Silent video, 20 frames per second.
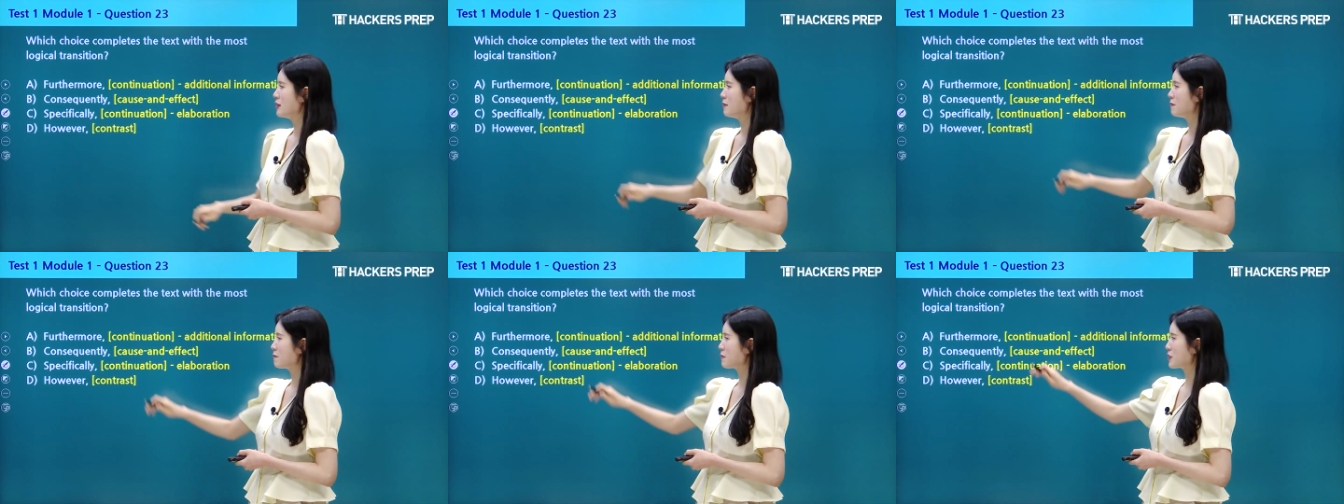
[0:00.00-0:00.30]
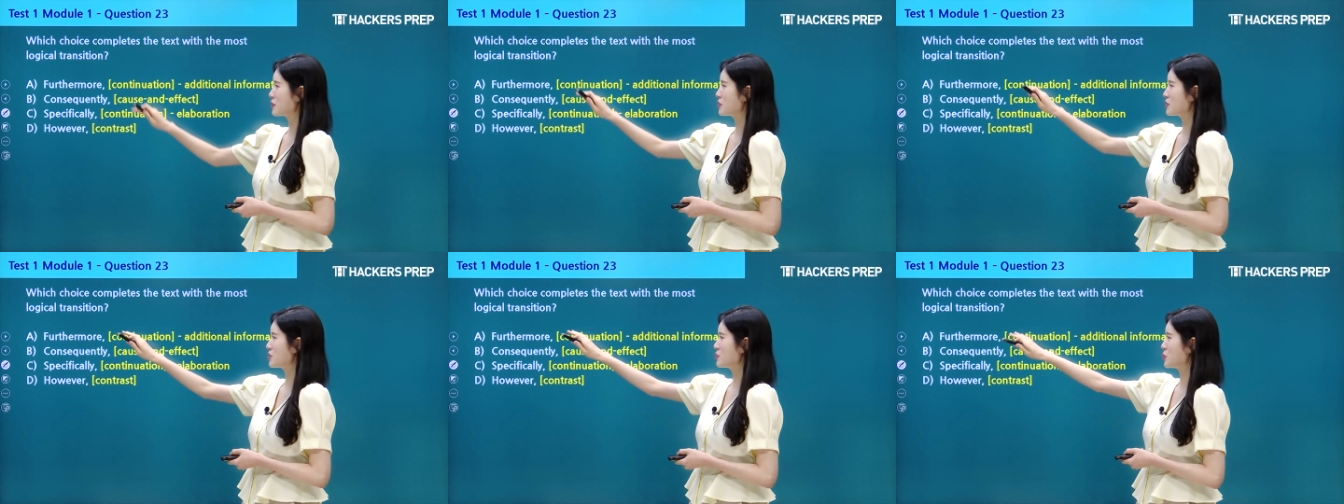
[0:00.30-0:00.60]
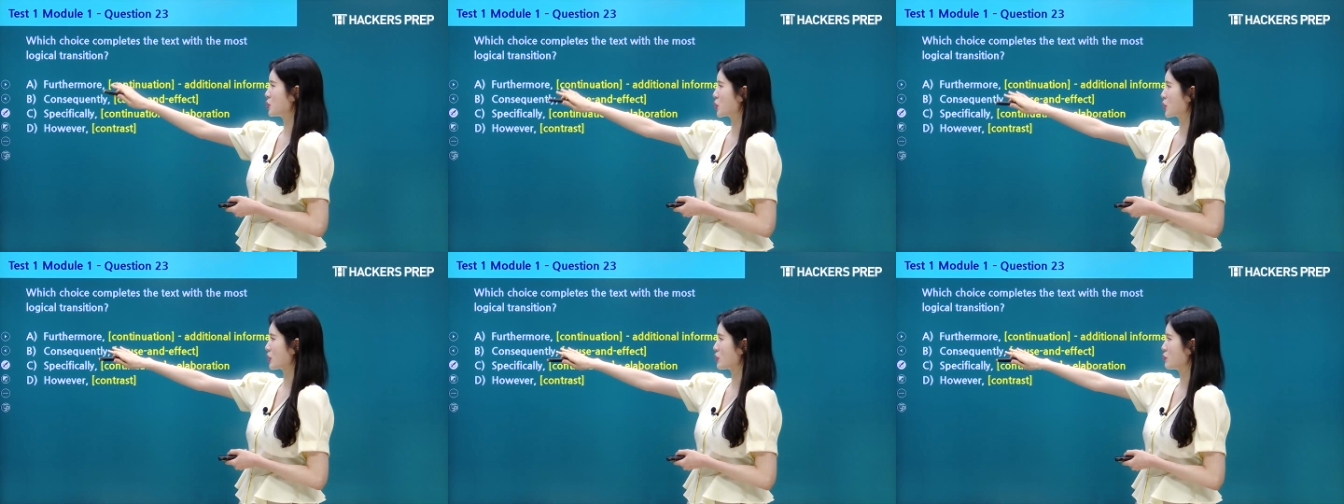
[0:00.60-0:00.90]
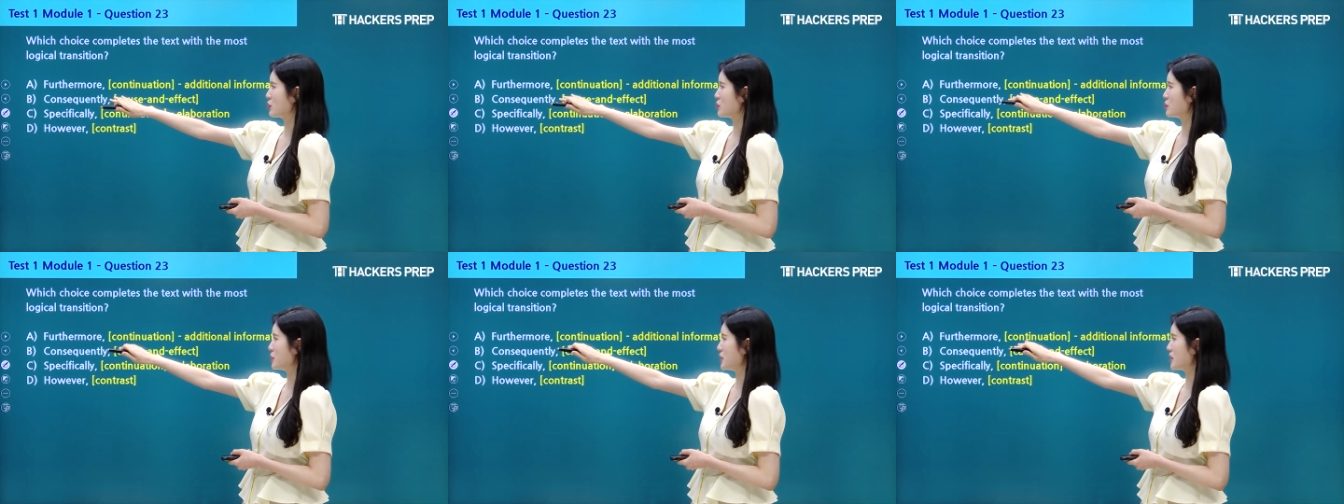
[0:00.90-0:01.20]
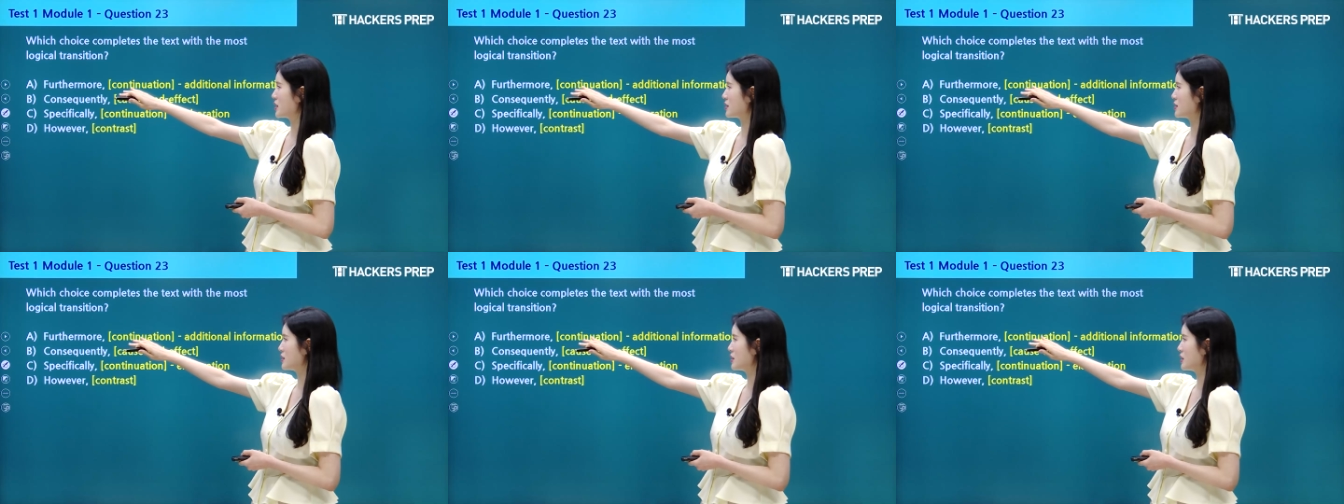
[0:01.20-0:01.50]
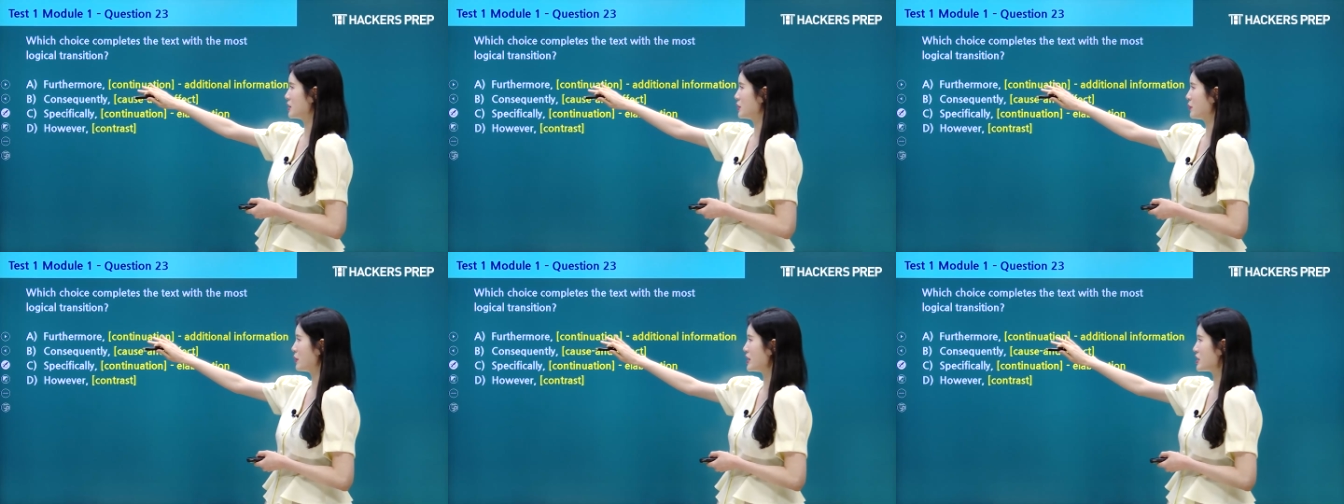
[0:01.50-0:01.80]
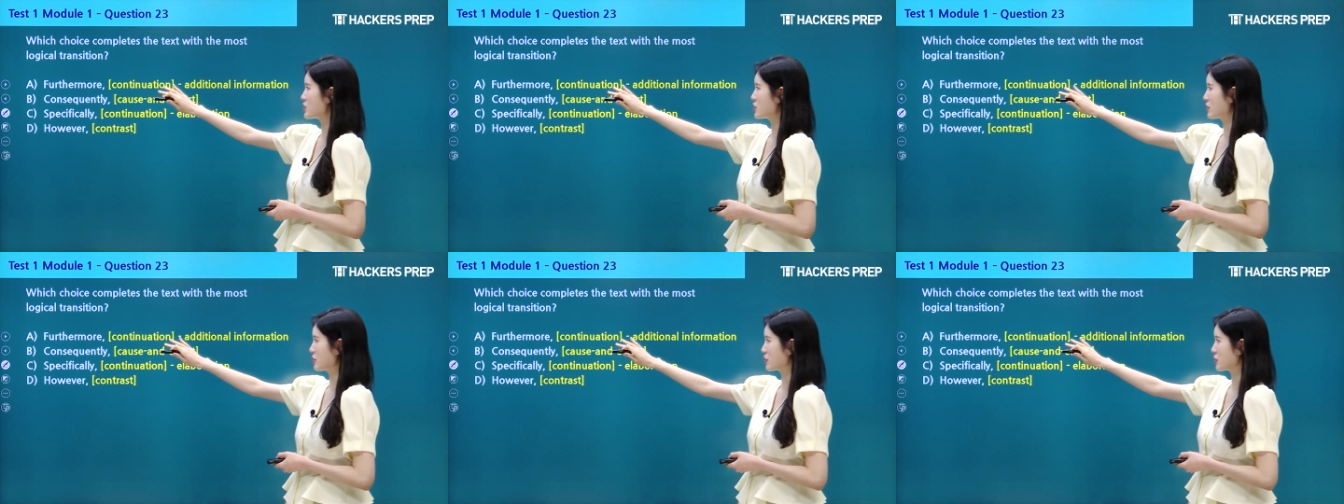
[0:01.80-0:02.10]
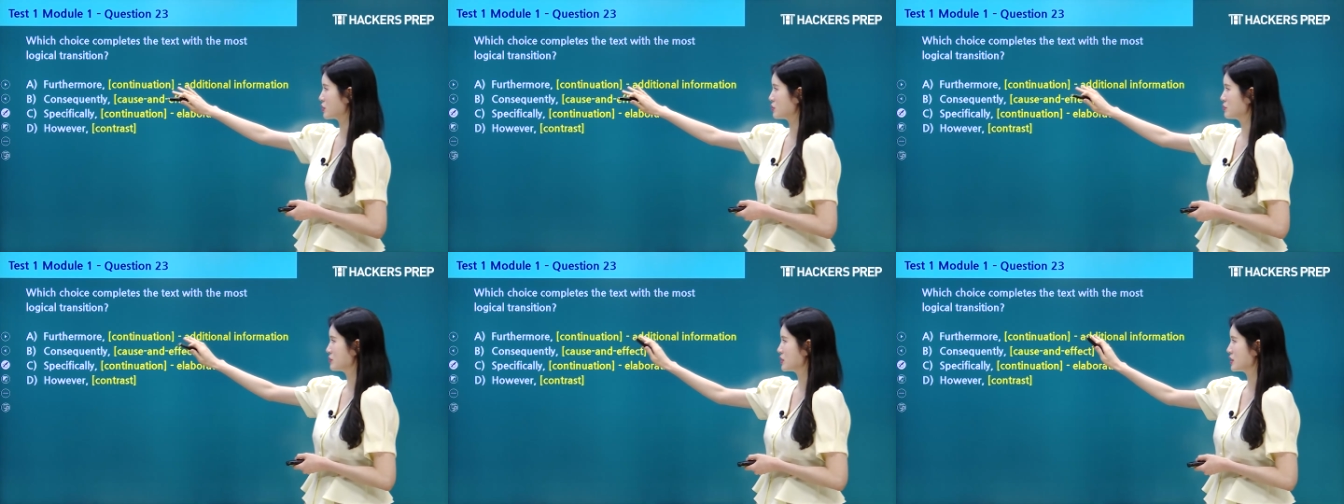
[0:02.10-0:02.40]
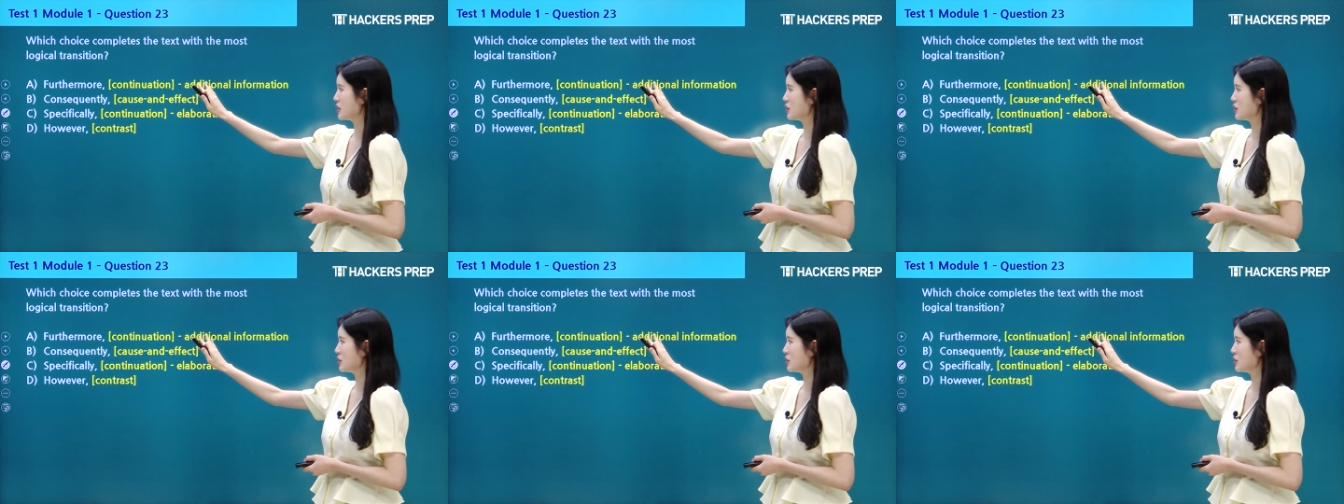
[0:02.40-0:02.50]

Furthermore would be continuation group.